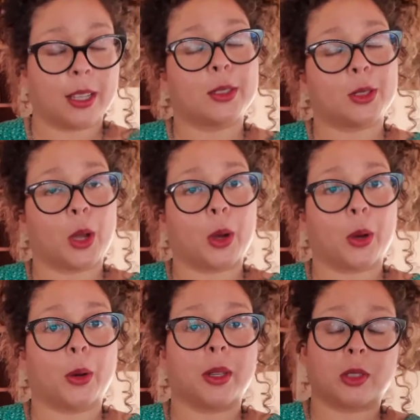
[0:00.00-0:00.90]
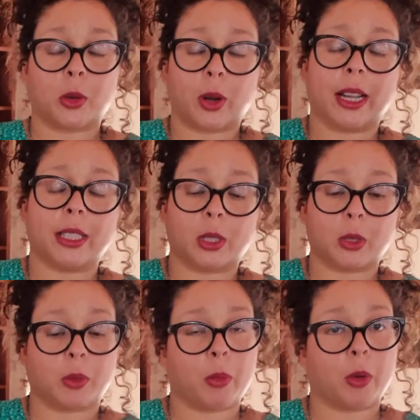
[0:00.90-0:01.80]
So try to
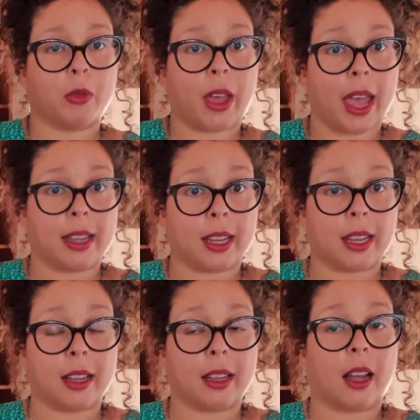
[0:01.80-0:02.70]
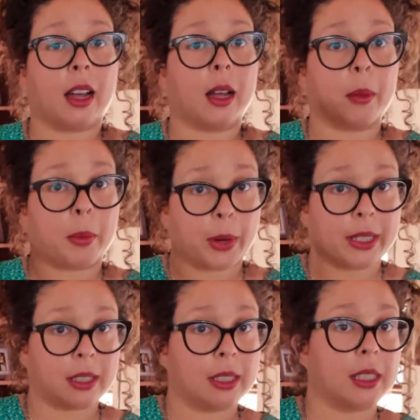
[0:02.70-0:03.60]
remove any
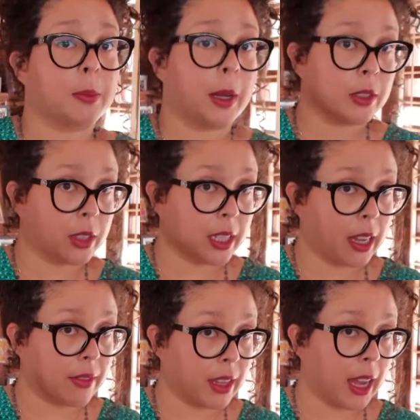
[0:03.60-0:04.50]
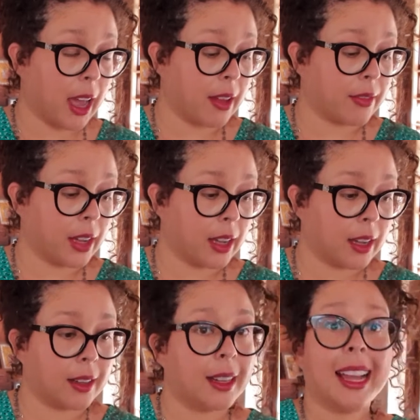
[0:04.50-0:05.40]
bracelets, especially if they have
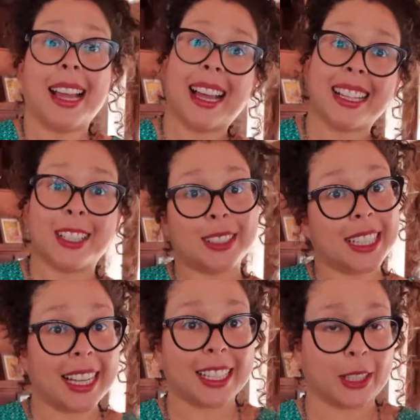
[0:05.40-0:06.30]
a little dangly